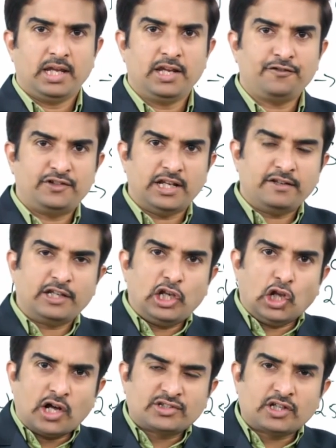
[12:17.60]
If there is a
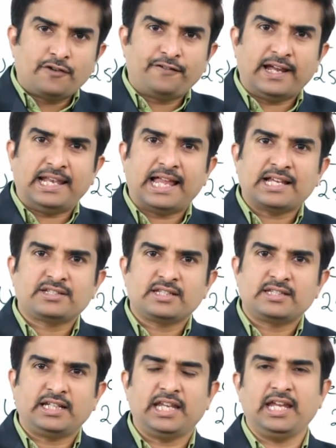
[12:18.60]
loss of
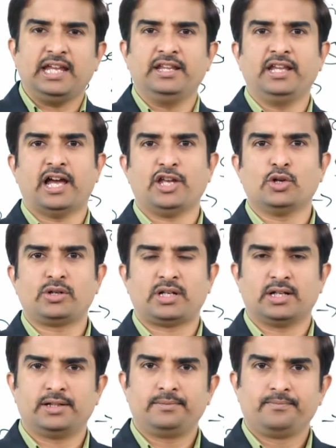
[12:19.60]
elasticity in the
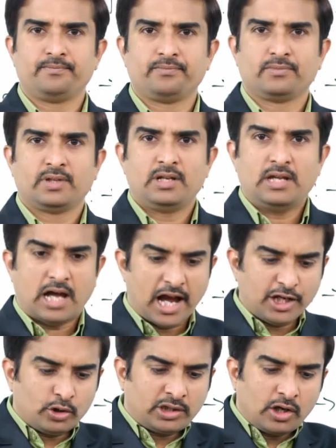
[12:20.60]
aorta,
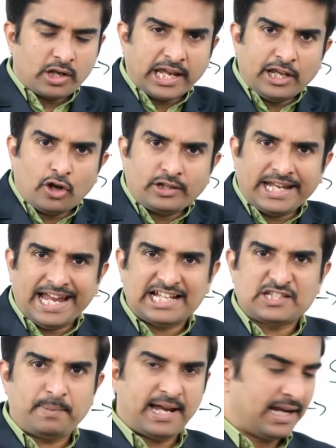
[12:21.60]
aorta cannot
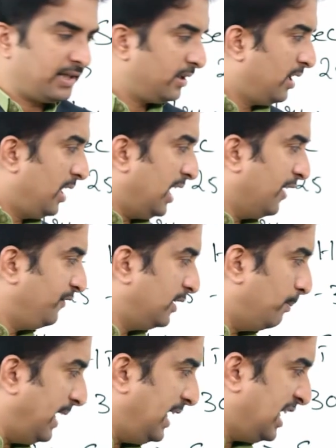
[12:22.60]
expand if
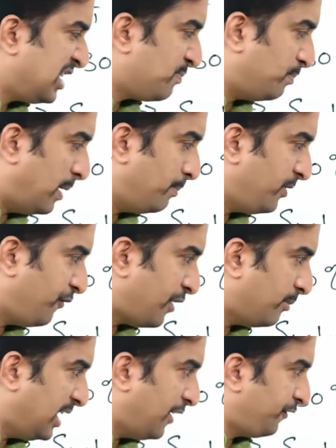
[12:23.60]
the blood is pumped
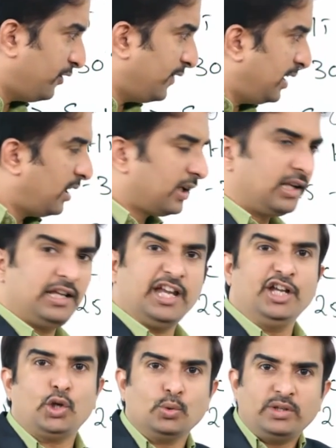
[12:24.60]
from the left ventricle
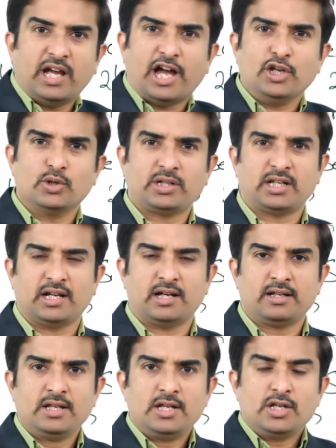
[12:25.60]
into the
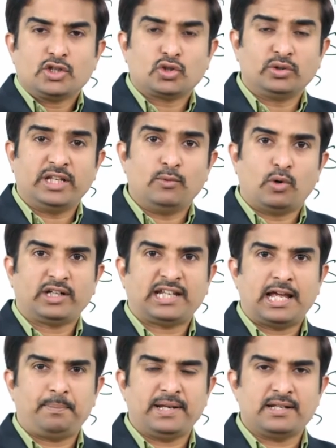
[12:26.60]
aorta so then what
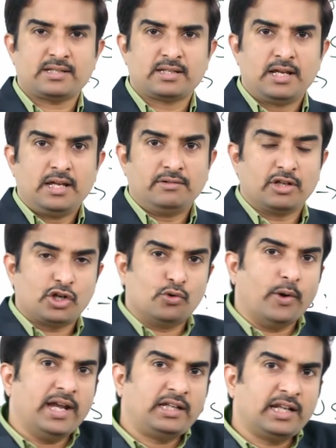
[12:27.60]
happens the
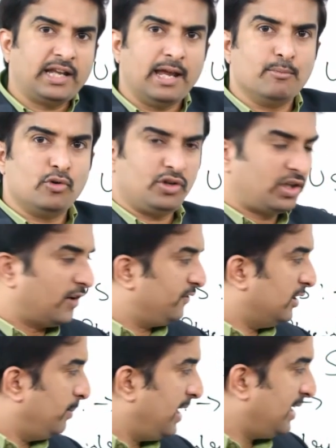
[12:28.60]
greater amount of
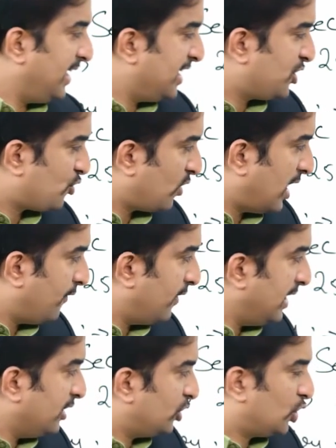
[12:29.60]
the blood is
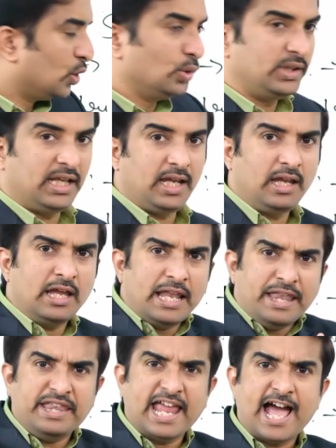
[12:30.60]
traveling through the
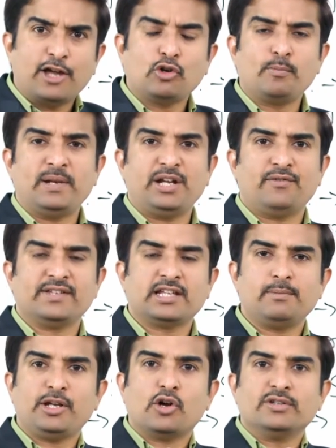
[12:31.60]
narrow blood
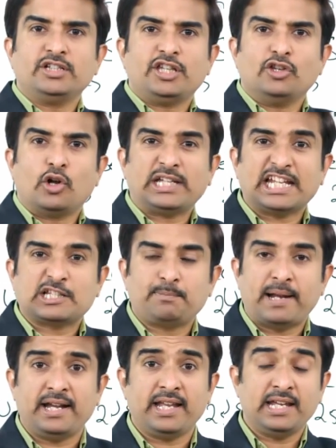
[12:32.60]
vessel because it is not
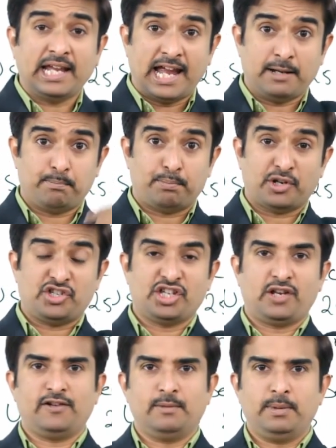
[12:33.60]
expanding and
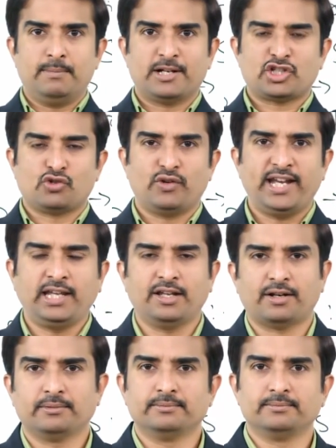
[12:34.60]
pressure will be much greater